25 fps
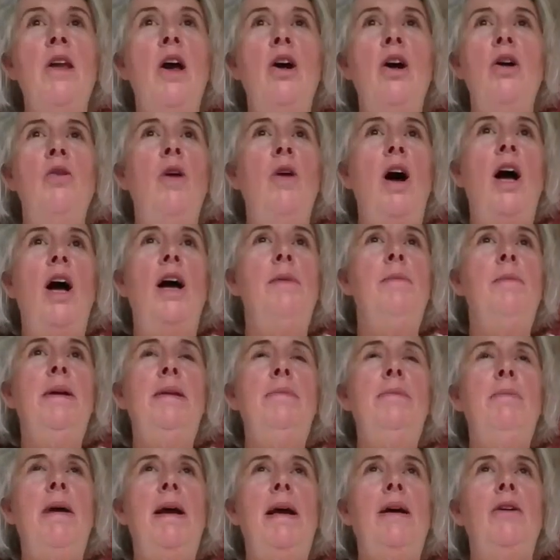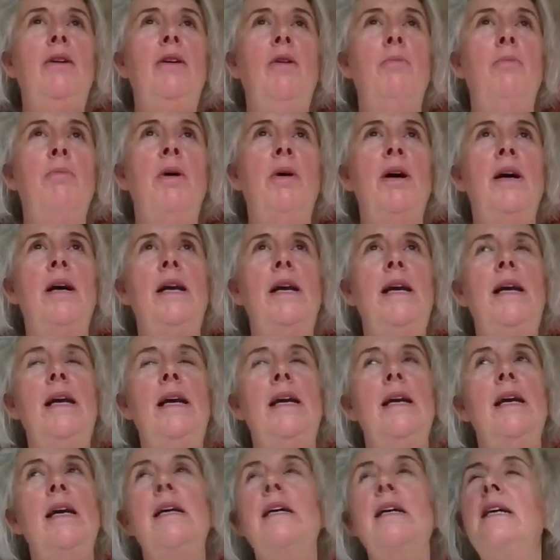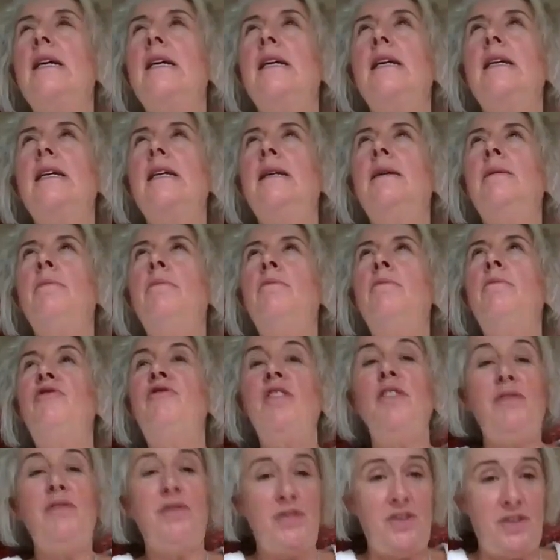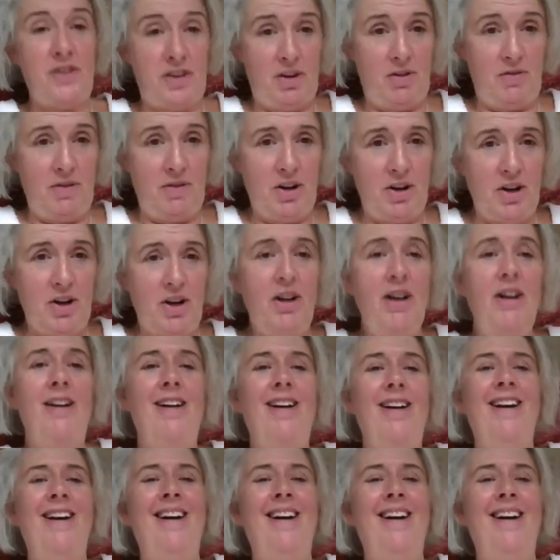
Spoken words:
no, I'm in now my fifth career